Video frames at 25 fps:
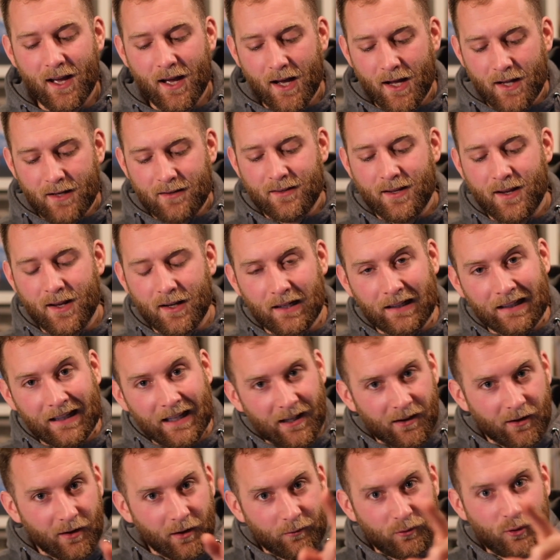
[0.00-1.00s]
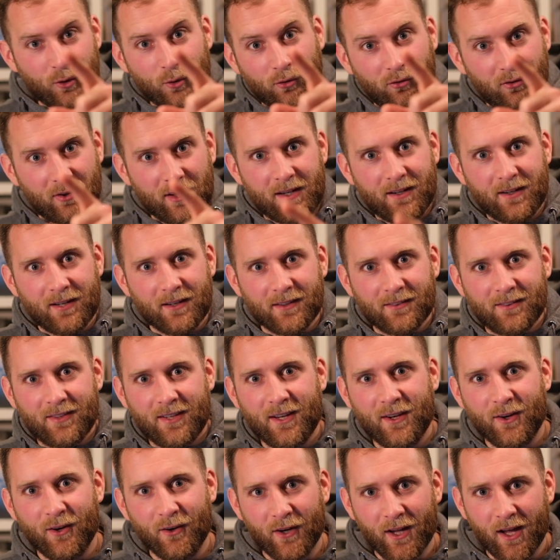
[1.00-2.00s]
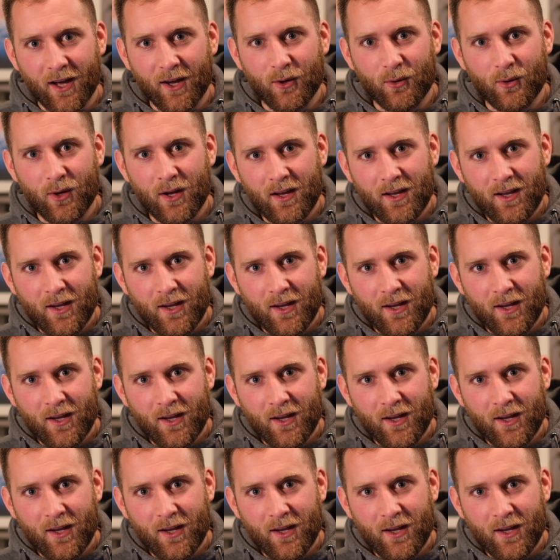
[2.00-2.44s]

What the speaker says: and I'm going to let you in a few secrets here now.